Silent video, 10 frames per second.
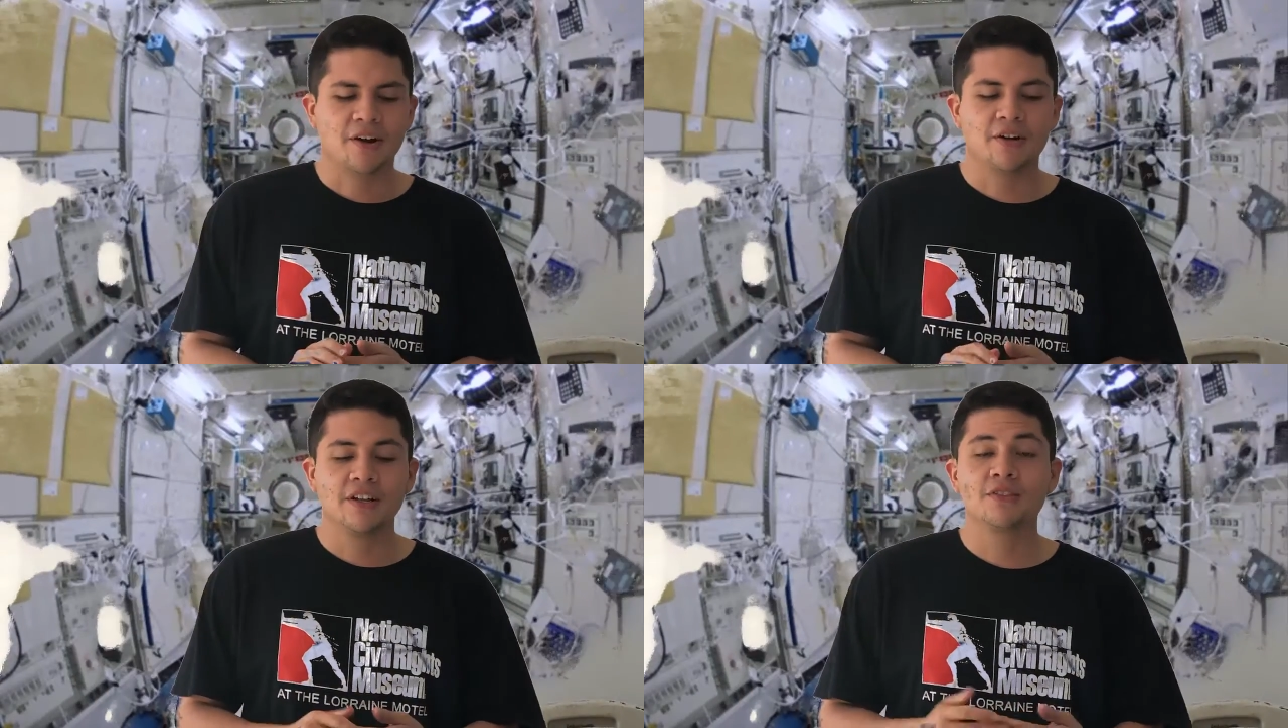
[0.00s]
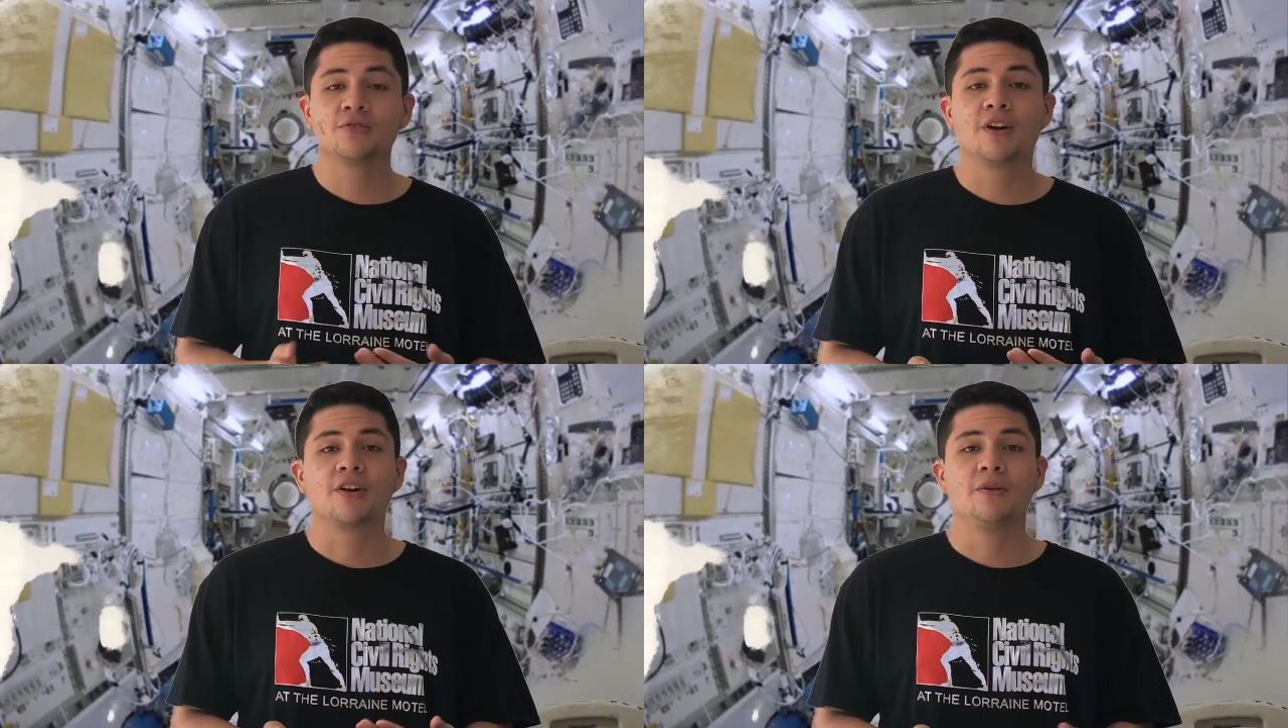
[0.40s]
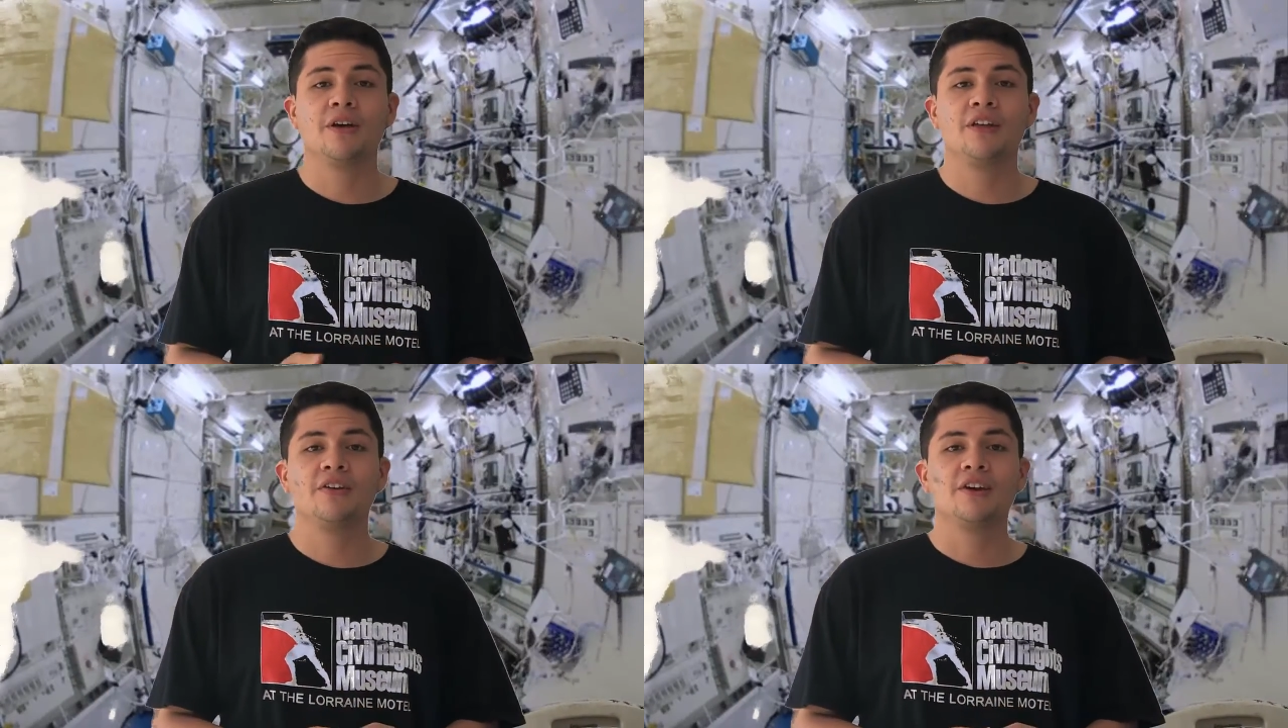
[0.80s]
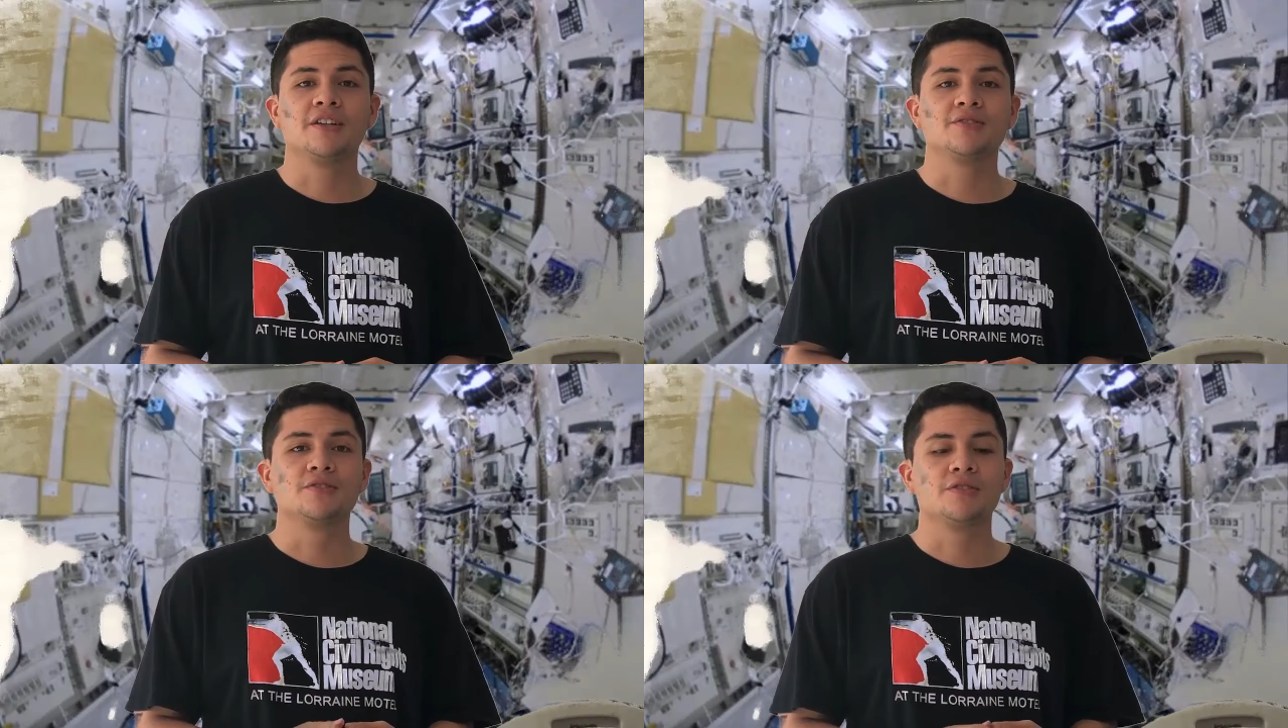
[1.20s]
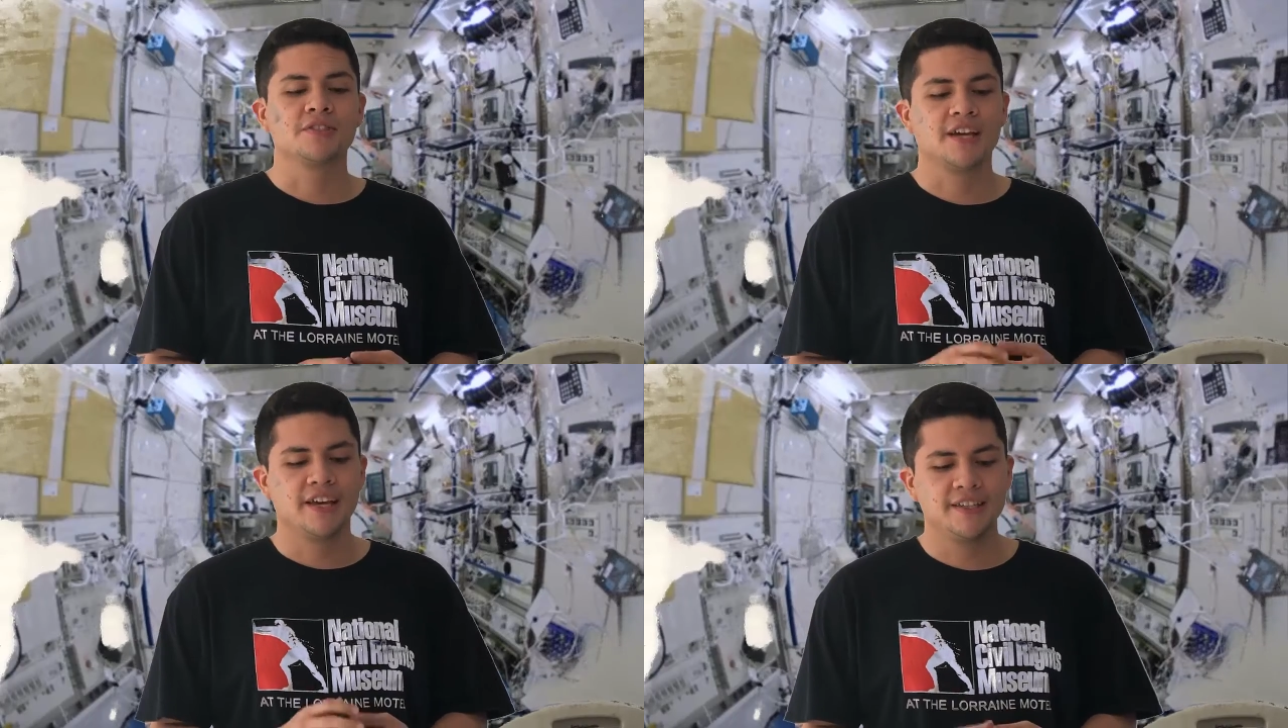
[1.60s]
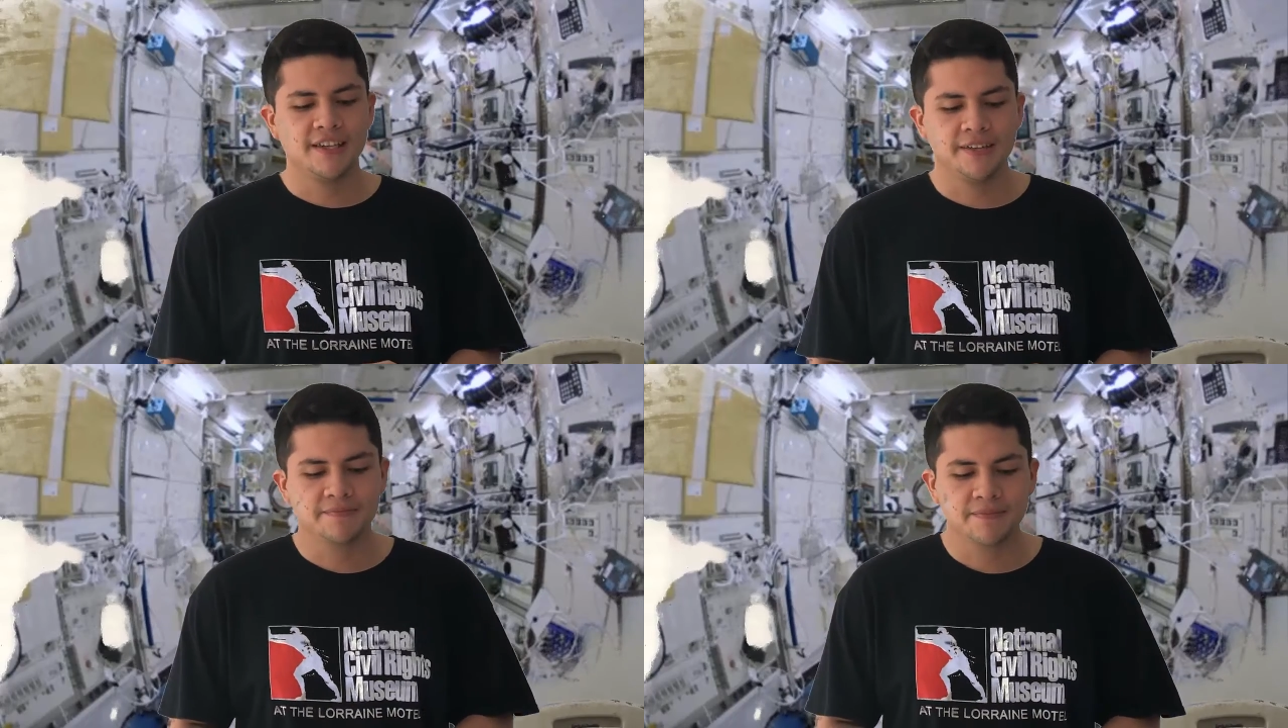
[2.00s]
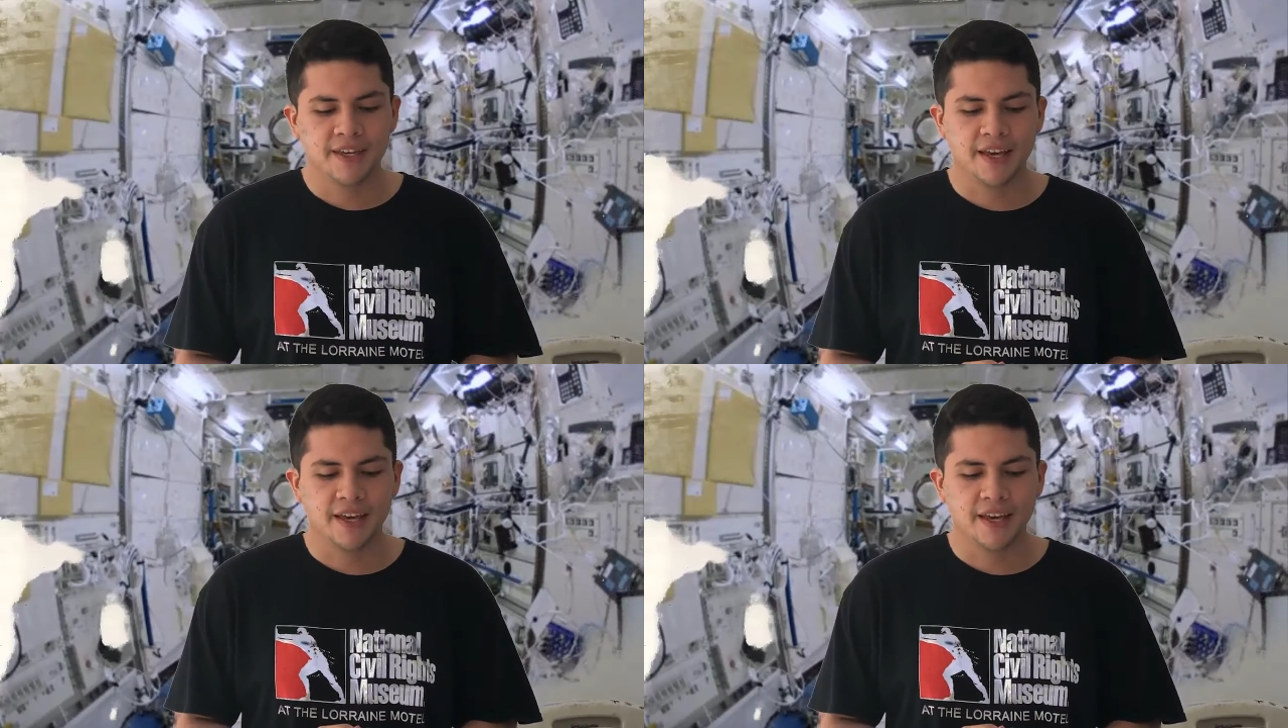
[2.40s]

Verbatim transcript: according to Ecovidrio in 2018,